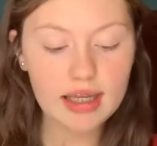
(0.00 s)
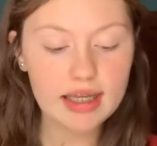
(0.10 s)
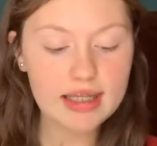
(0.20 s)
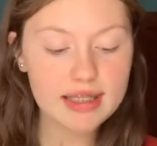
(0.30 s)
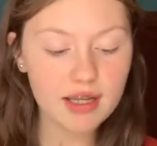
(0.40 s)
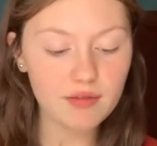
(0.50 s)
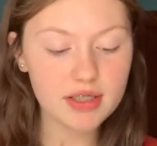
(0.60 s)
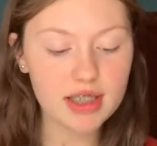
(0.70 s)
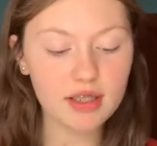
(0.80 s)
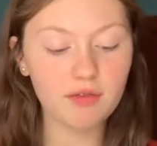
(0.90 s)
In
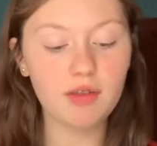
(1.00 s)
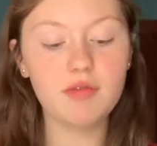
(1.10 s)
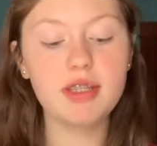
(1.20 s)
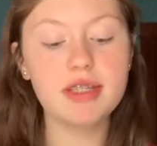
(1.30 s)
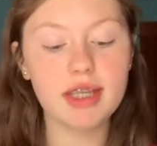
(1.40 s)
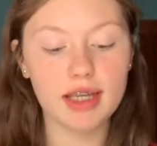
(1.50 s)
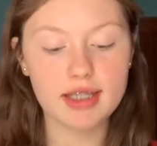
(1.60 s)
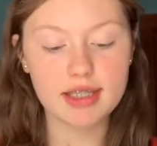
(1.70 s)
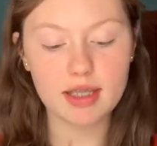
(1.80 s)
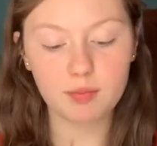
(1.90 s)

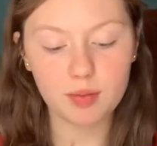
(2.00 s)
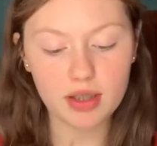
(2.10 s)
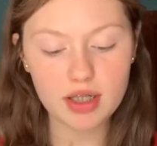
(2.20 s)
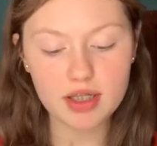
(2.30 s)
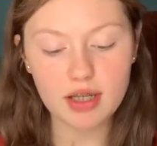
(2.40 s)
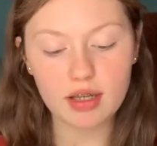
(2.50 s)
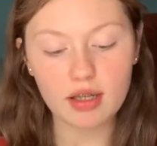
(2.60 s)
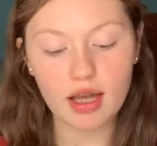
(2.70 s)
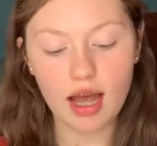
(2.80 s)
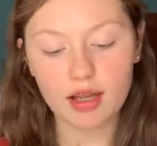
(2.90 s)
1756, the French
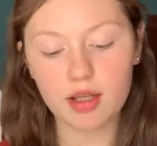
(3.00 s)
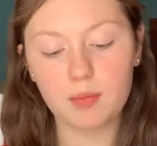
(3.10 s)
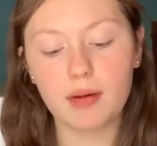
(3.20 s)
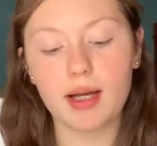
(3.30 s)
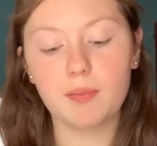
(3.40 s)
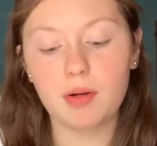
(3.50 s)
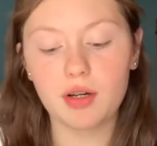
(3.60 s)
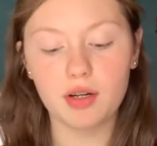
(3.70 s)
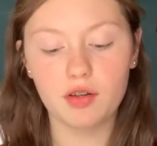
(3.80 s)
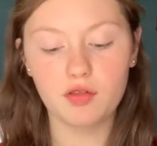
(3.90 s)
occupied
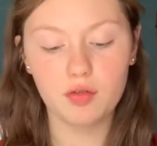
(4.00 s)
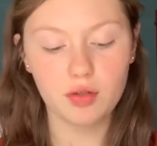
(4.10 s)
part of